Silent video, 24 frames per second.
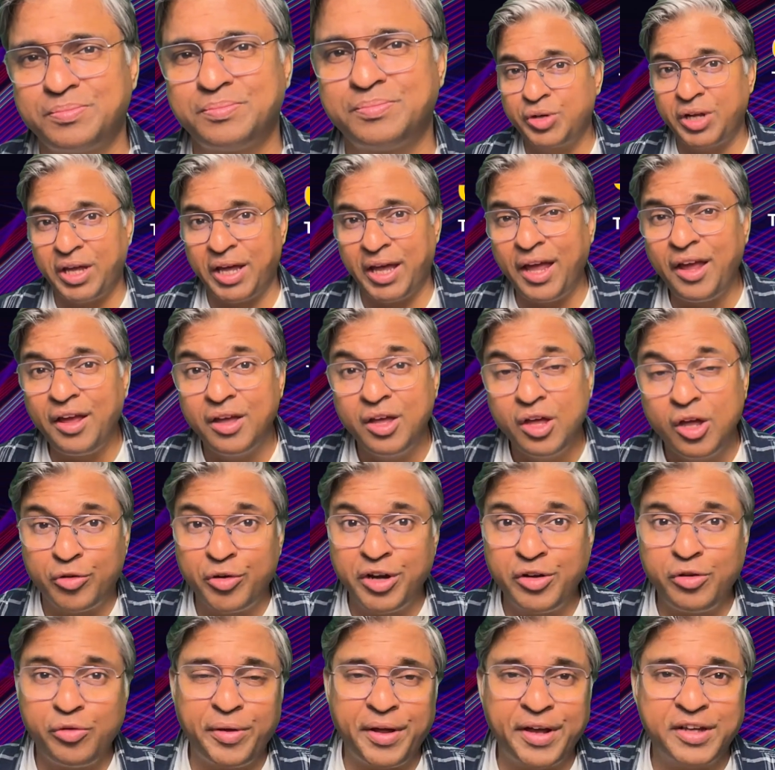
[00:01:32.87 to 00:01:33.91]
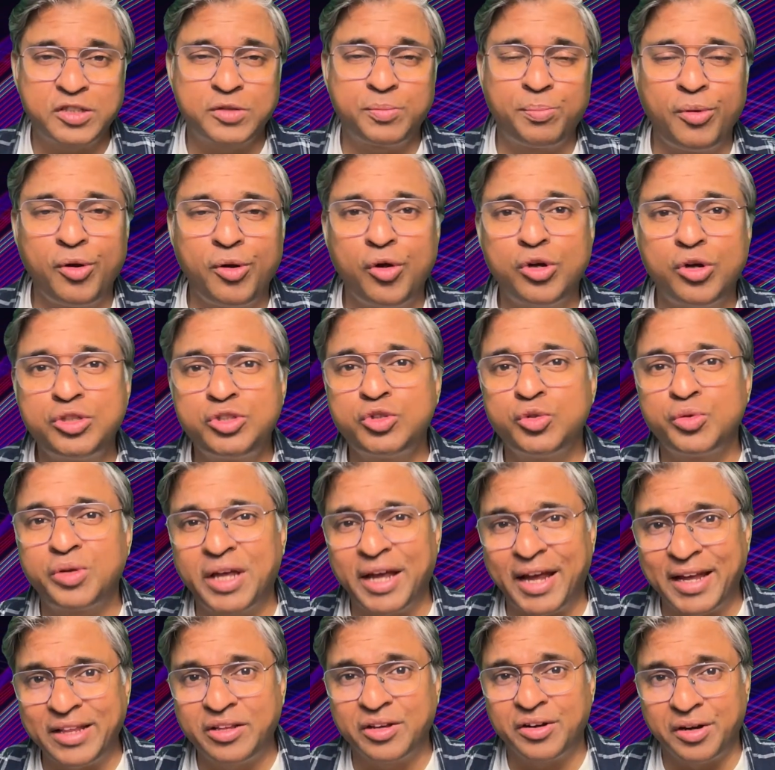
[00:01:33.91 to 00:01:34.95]
Today, we are going to explore
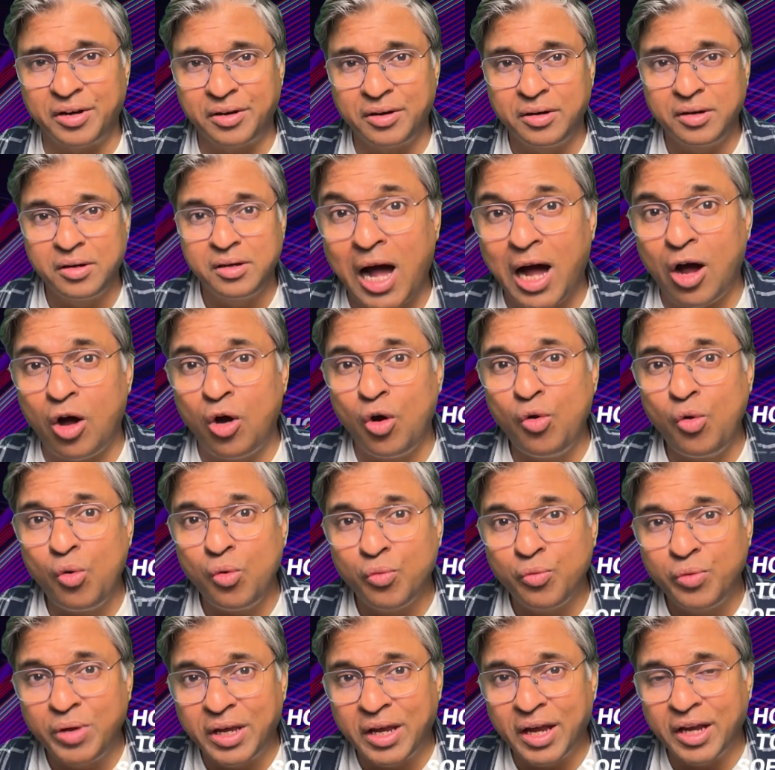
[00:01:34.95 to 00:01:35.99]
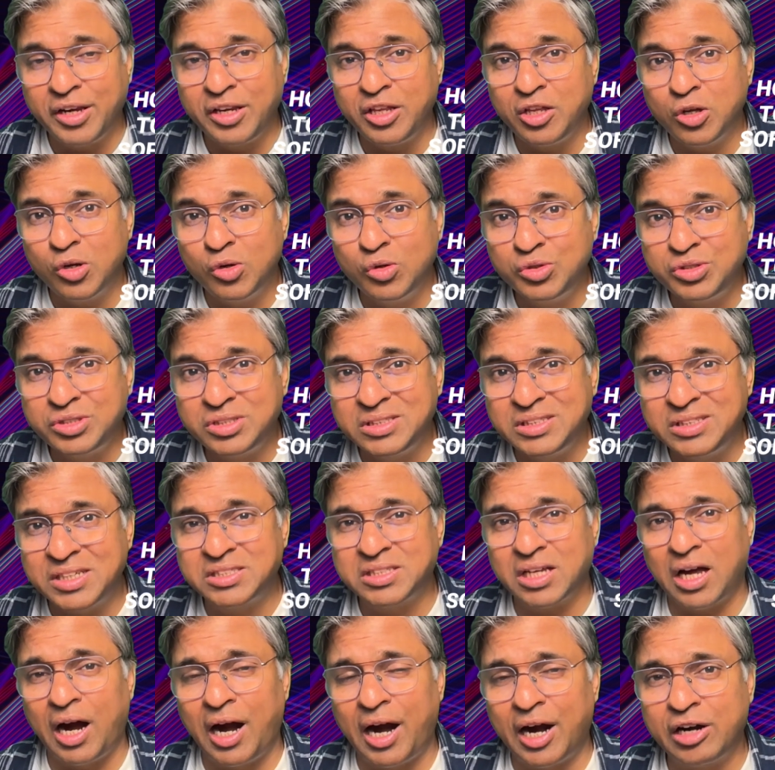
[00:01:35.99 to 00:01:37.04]
together how we can use
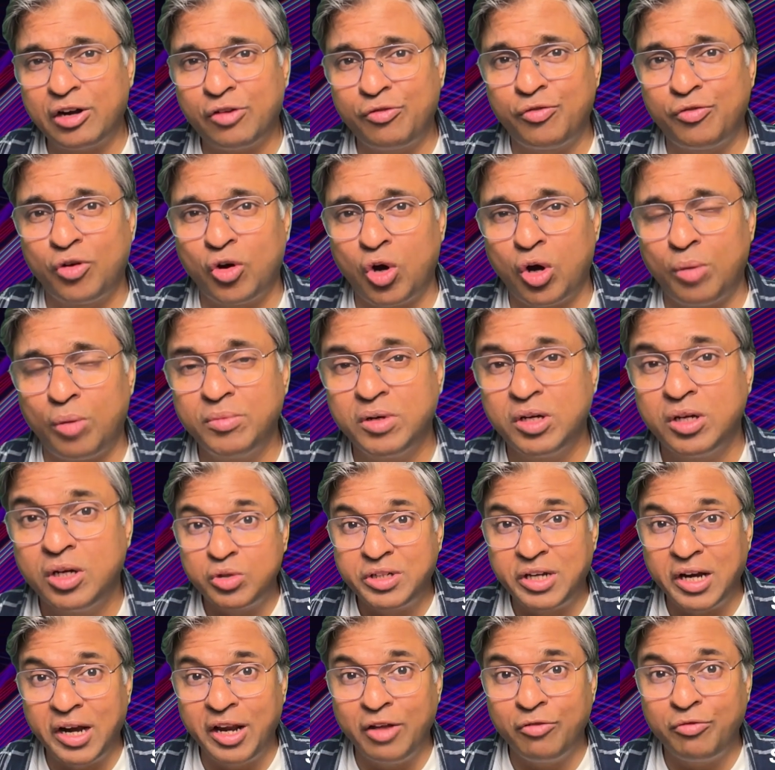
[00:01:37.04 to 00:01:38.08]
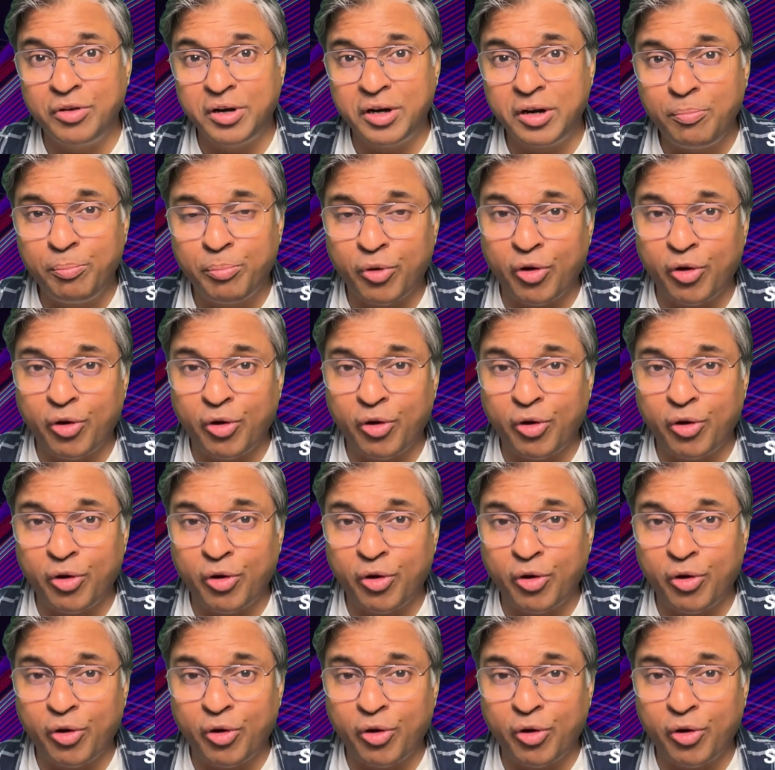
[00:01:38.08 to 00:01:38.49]
this art form to deliver